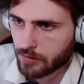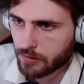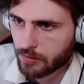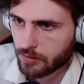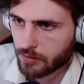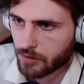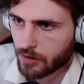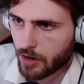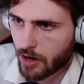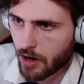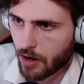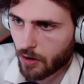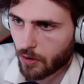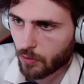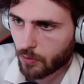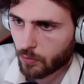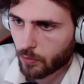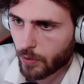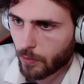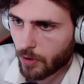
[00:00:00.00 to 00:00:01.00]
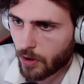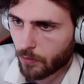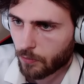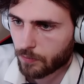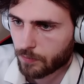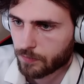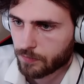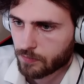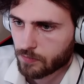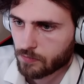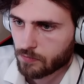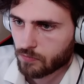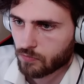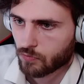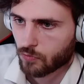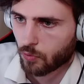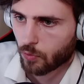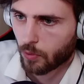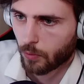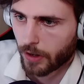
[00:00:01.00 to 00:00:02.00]
No, we won't.
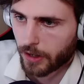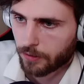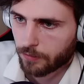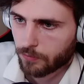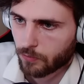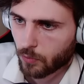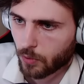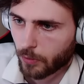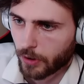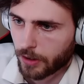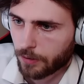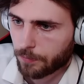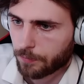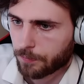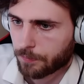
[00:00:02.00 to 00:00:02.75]
We'll wait. We'll wait.